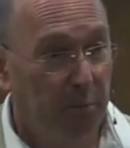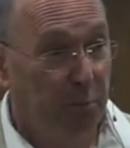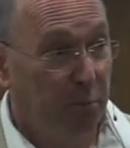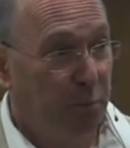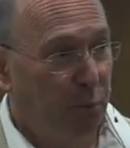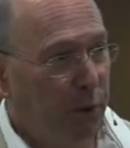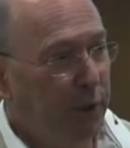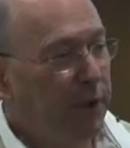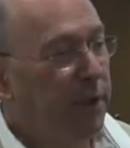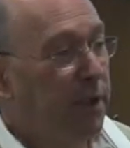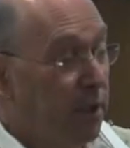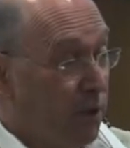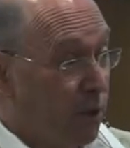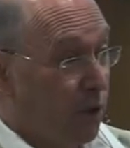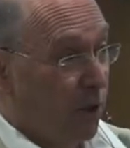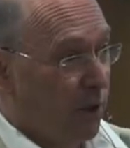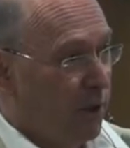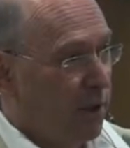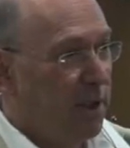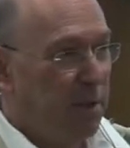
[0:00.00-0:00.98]
Put it in a
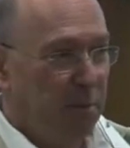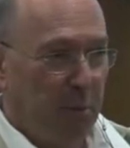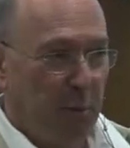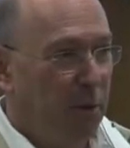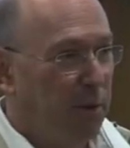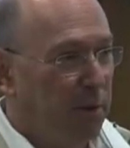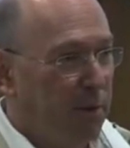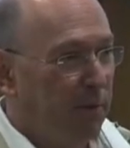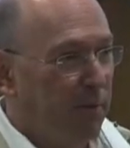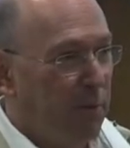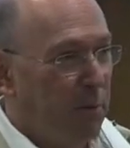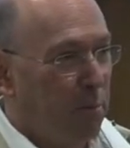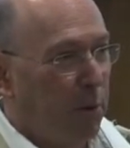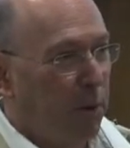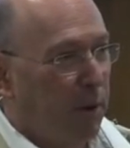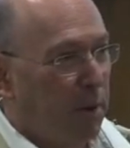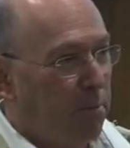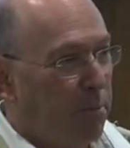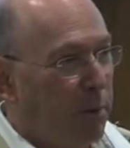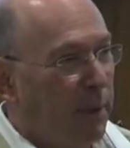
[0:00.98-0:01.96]
sausage because if you put
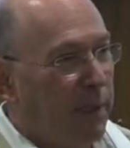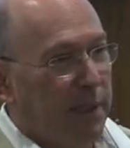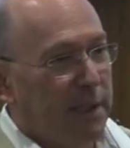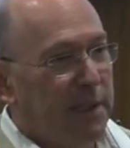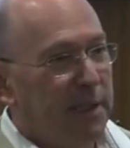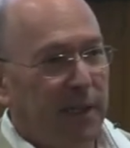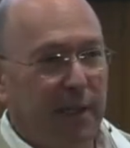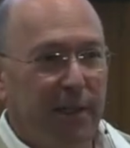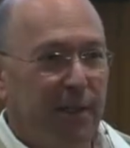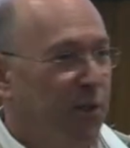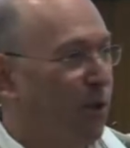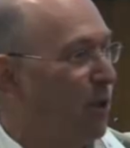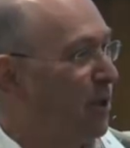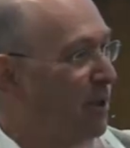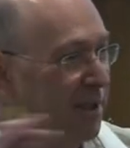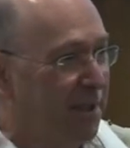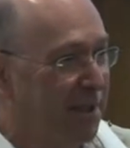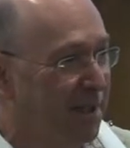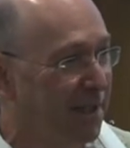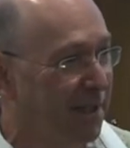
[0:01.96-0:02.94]
the pill inside a
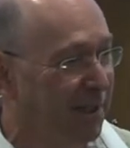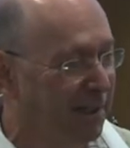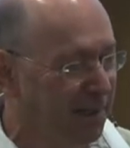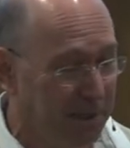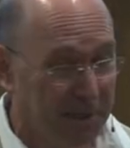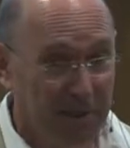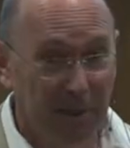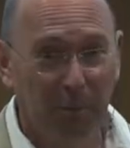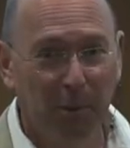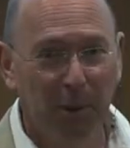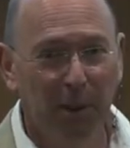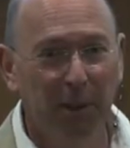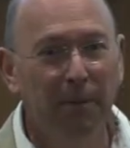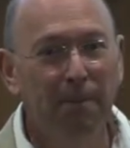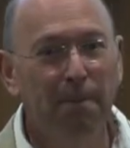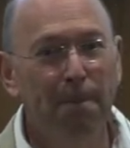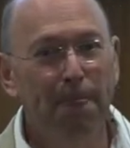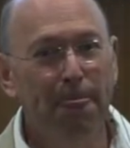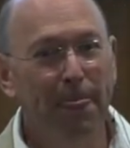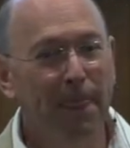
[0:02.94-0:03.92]
sausage, it'll disappear.
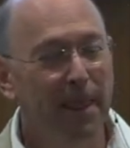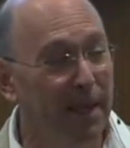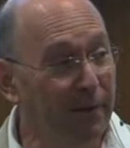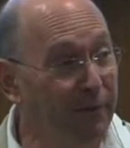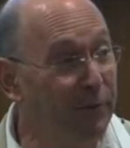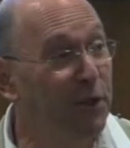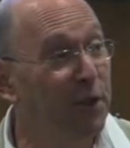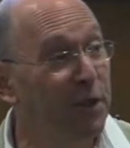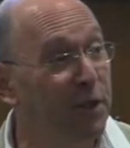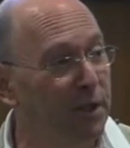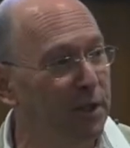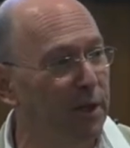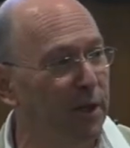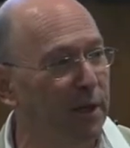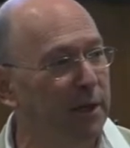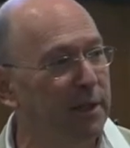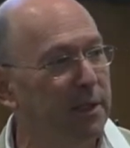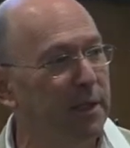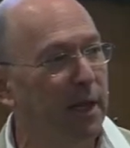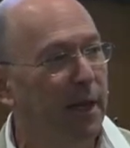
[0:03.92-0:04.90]
Give it to the
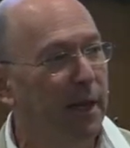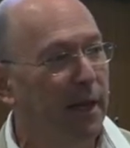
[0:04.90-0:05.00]
dogs.